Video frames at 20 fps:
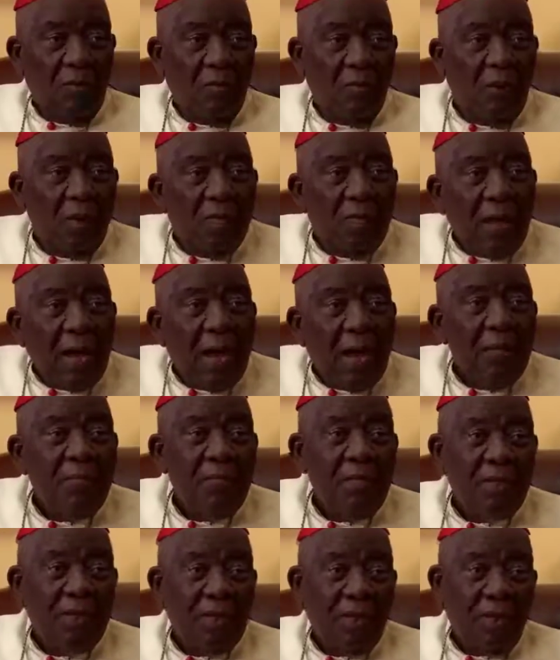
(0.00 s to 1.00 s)
What
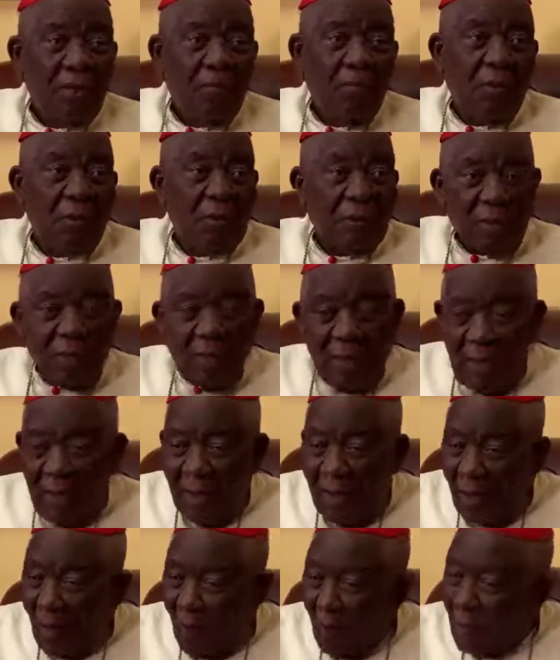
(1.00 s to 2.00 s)
army,
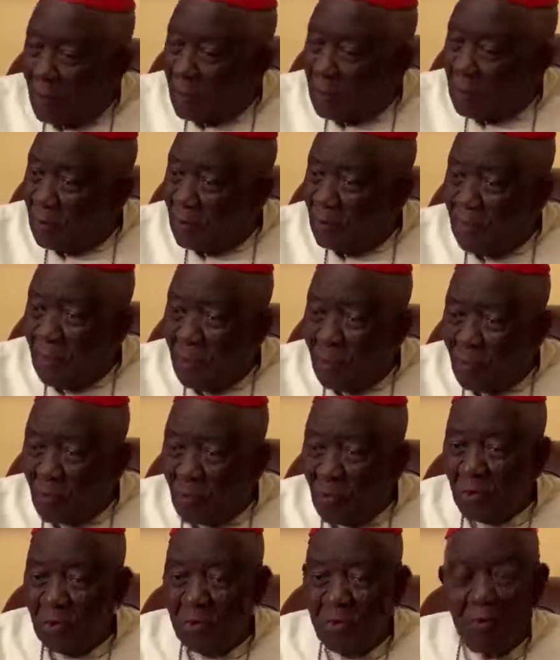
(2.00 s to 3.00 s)
what they
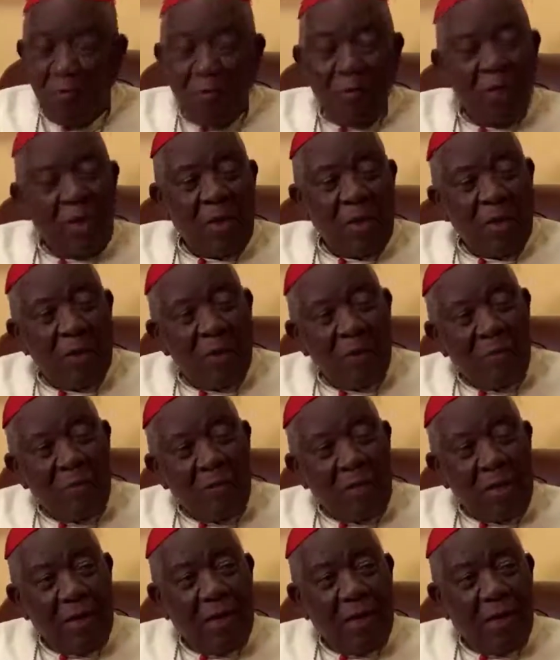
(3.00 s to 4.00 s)
thought they would be helped
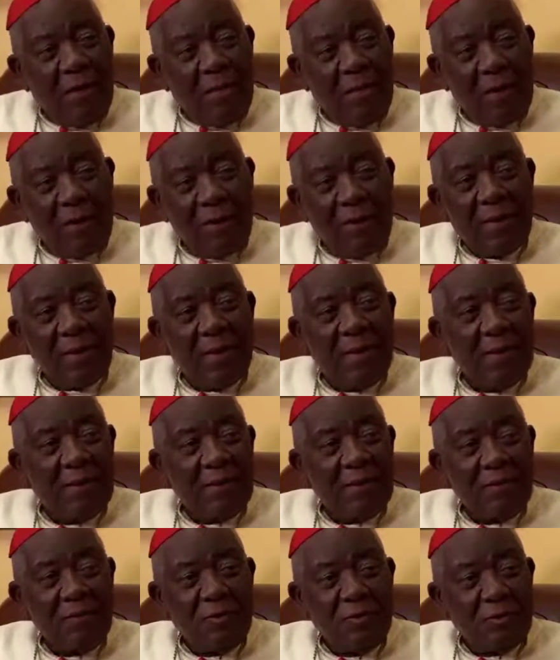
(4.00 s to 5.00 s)
by America
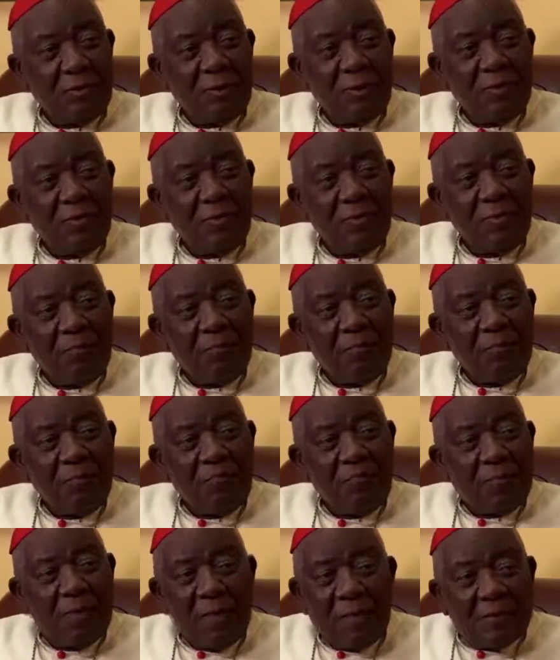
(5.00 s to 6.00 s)
and Europe.
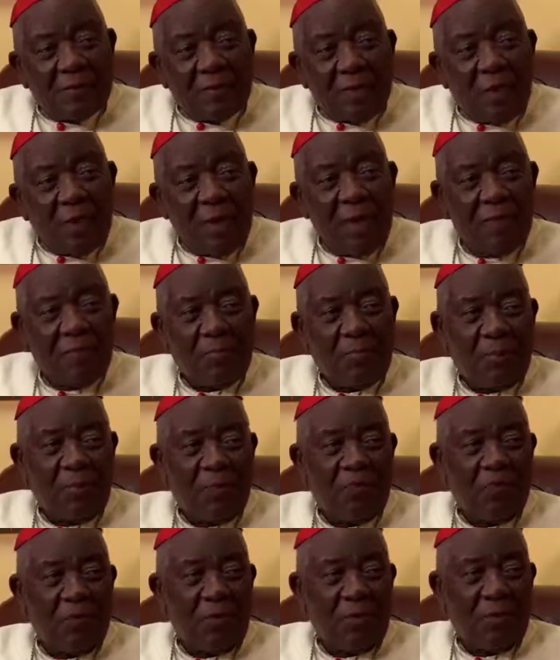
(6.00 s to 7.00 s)
There's no help
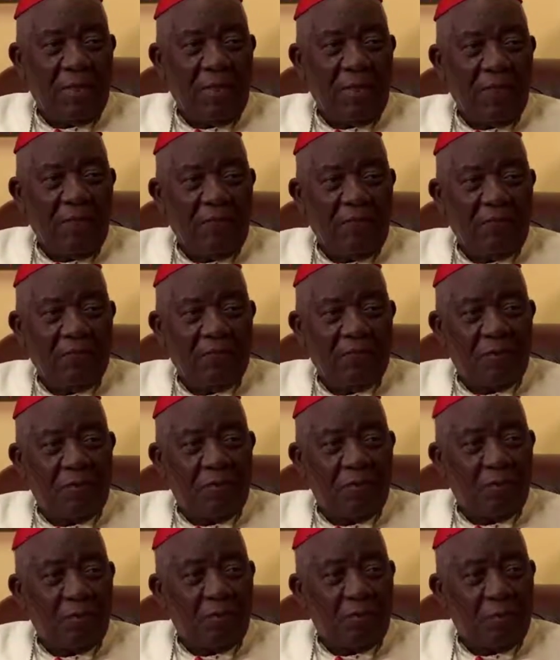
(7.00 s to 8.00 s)
for them from
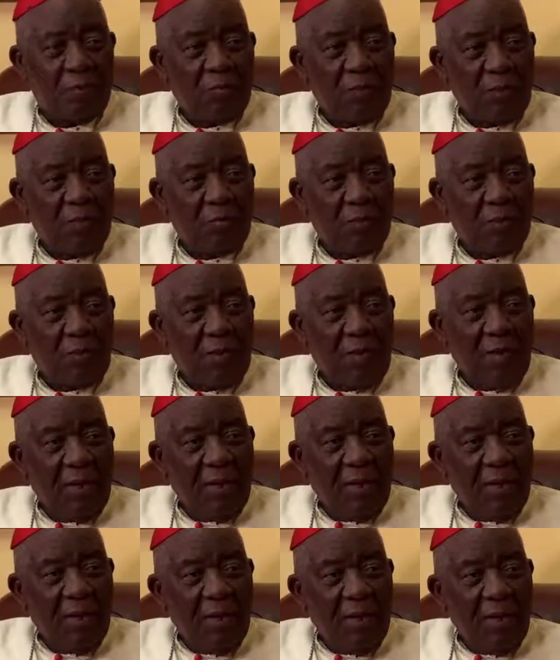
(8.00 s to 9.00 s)
those people.
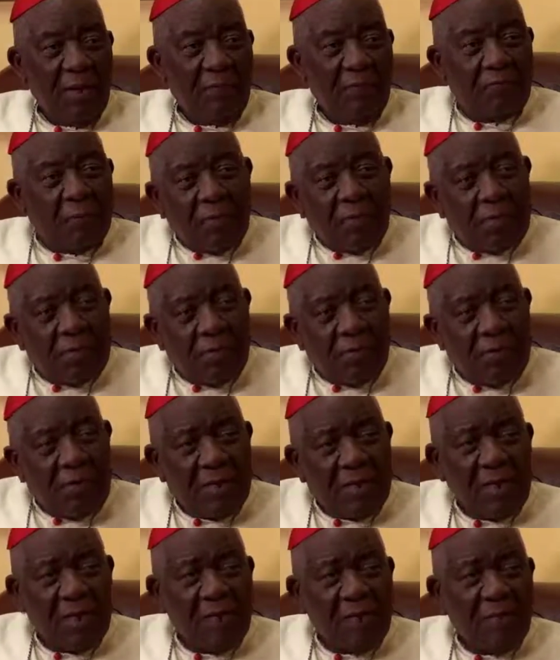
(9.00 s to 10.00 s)
From where do they
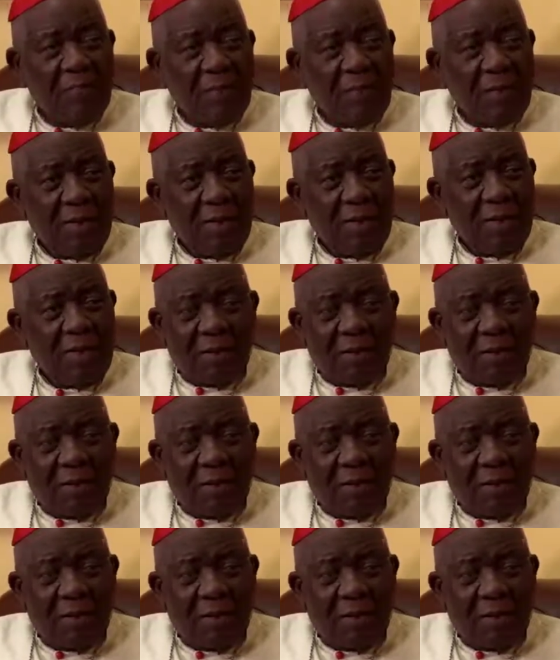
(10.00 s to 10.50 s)
get the money?